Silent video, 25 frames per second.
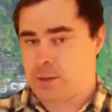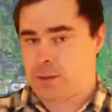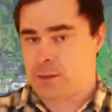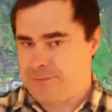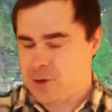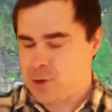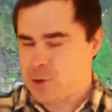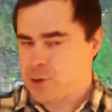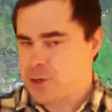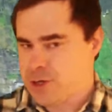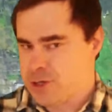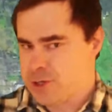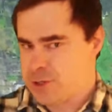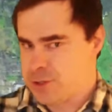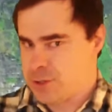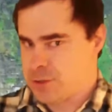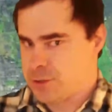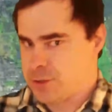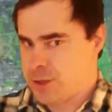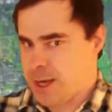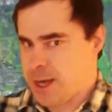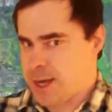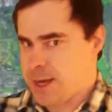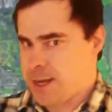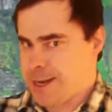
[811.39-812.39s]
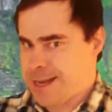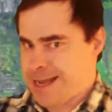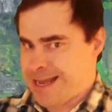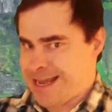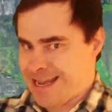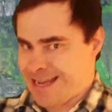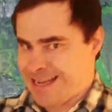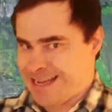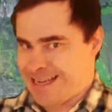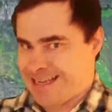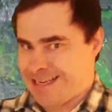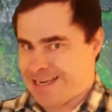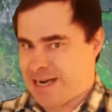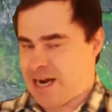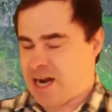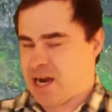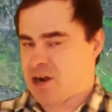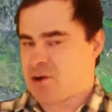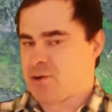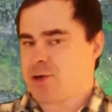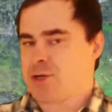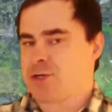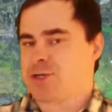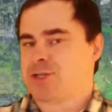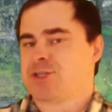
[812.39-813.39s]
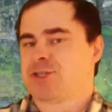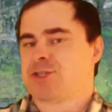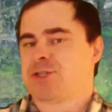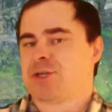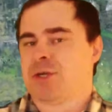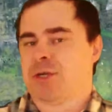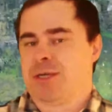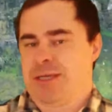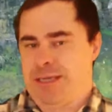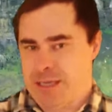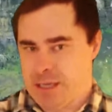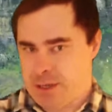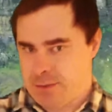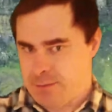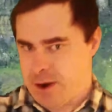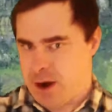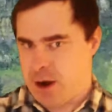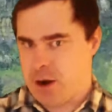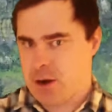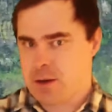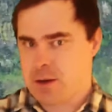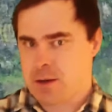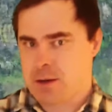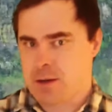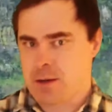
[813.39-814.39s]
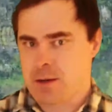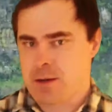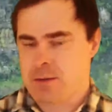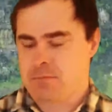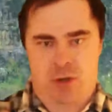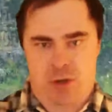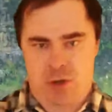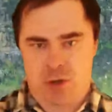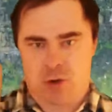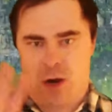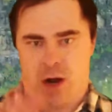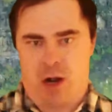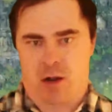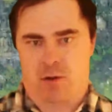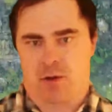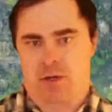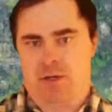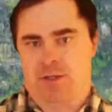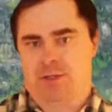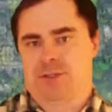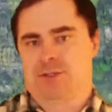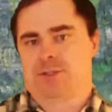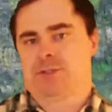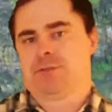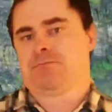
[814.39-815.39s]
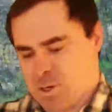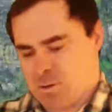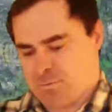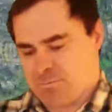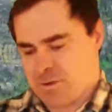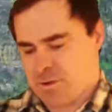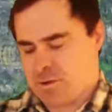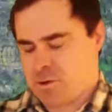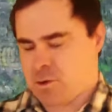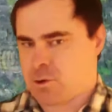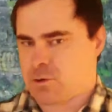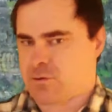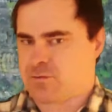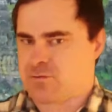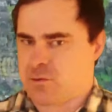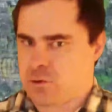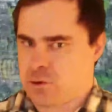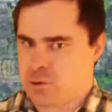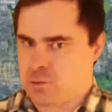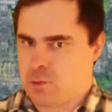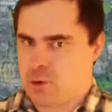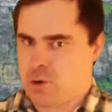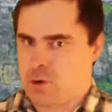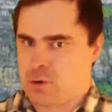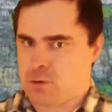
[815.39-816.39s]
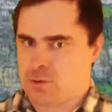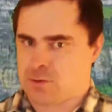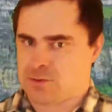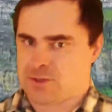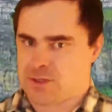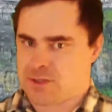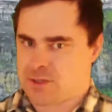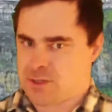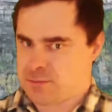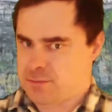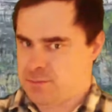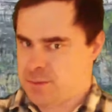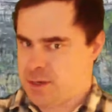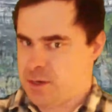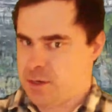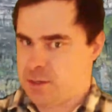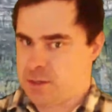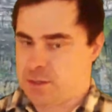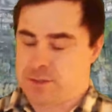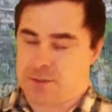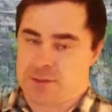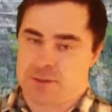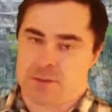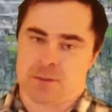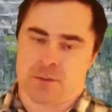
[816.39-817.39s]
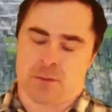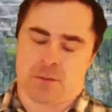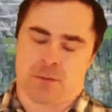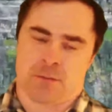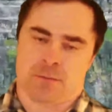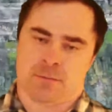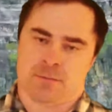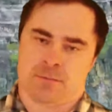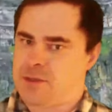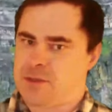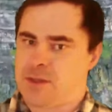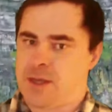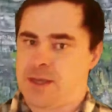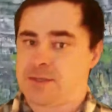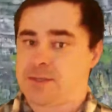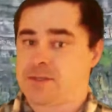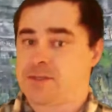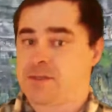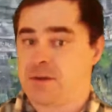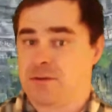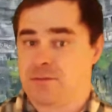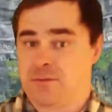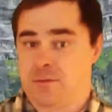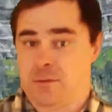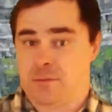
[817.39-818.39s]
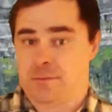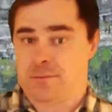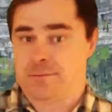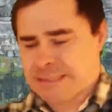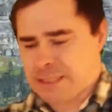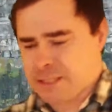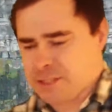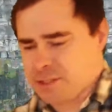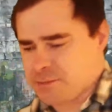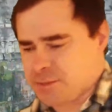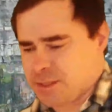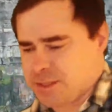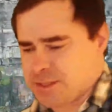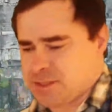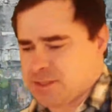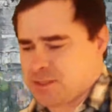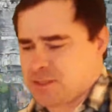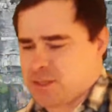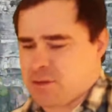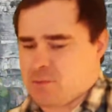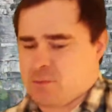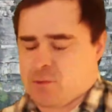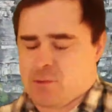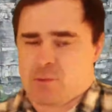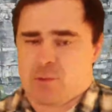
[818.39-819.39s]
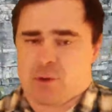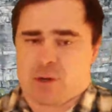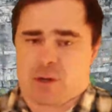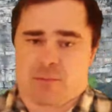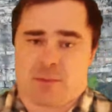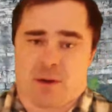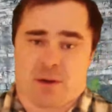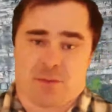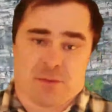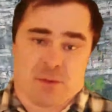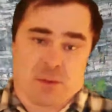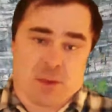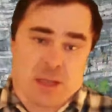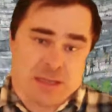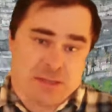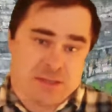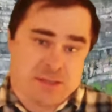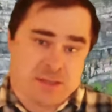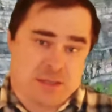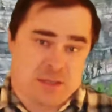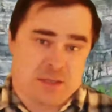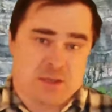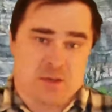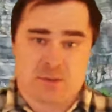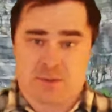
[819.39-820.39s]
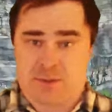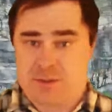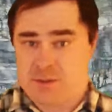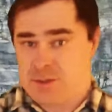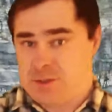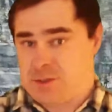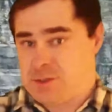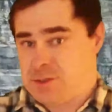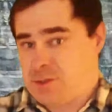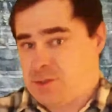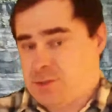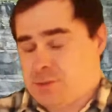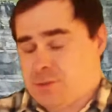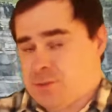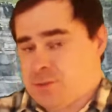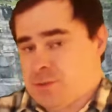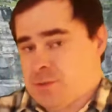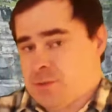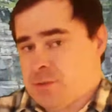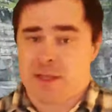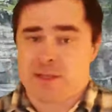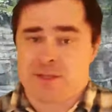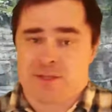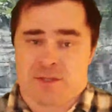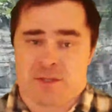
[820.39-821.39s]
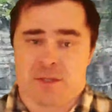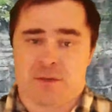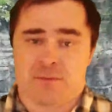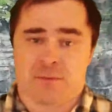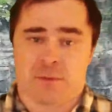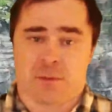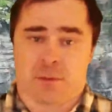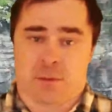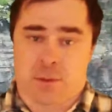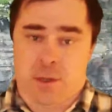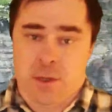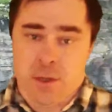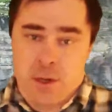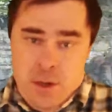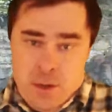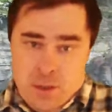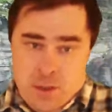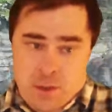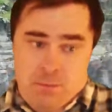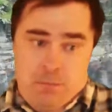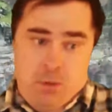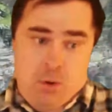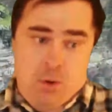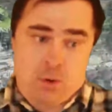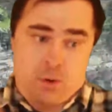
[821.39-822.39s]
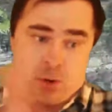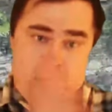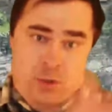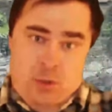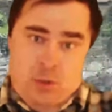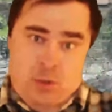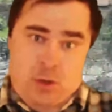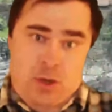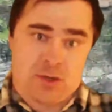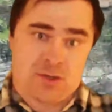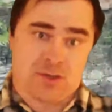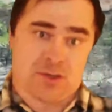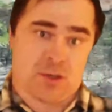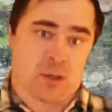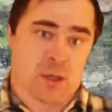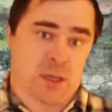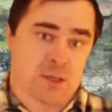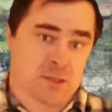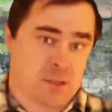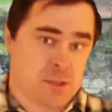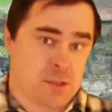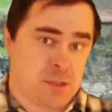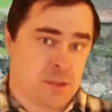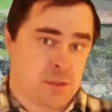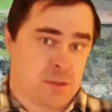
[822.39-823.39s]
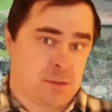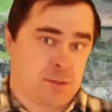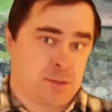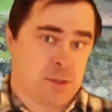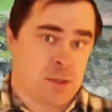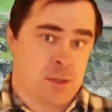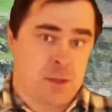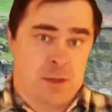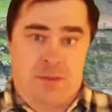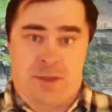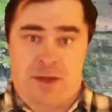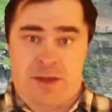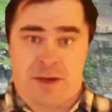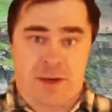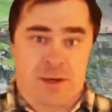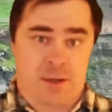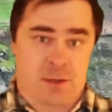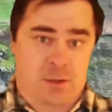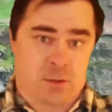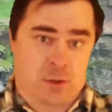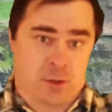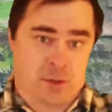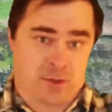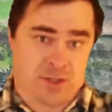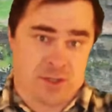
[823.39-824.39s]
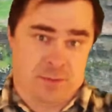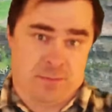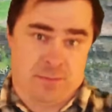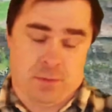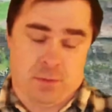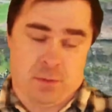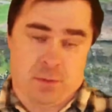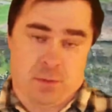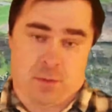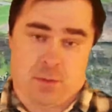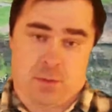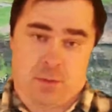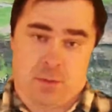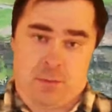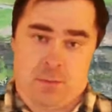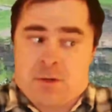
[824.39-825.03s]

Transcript: If you can do that in Irish, in America, you're Irish. But if in your four walls it's America too, then that's different. Now you might say, well, what about the Latinos and the Jews? Well, that's different. The border crossed the Latinos. They didn't cross the border.